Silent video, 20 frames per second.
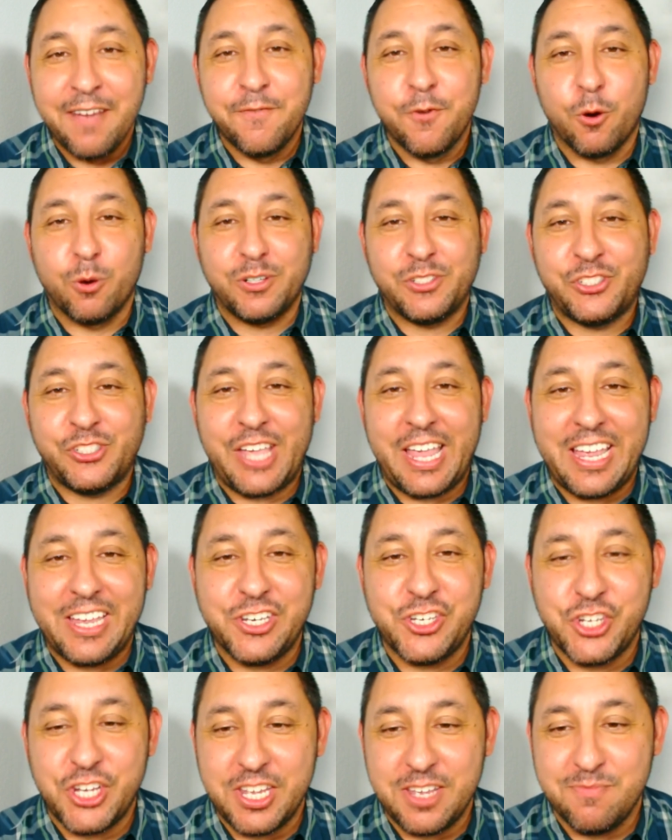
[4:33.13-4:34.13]
for
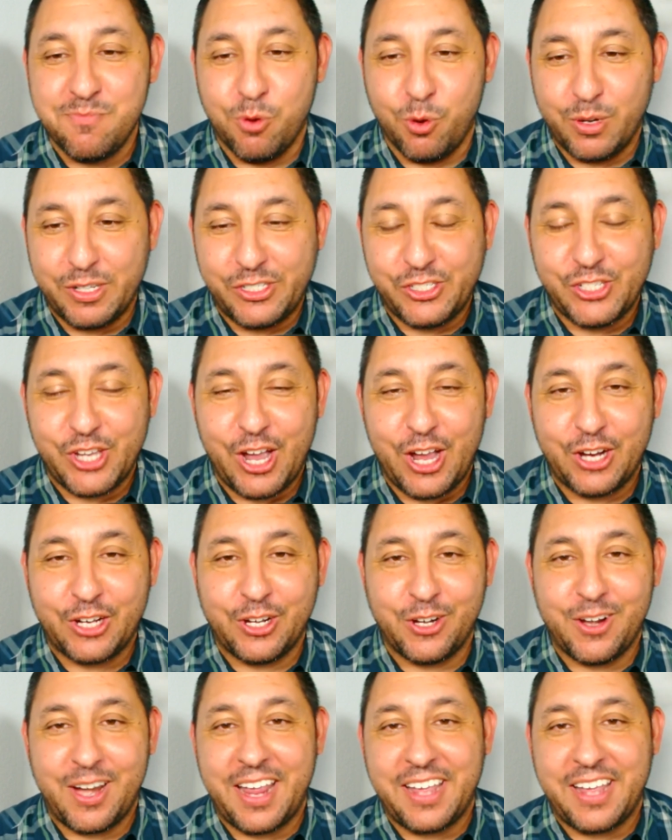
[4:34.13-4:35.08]
Sanji Boys Soccer,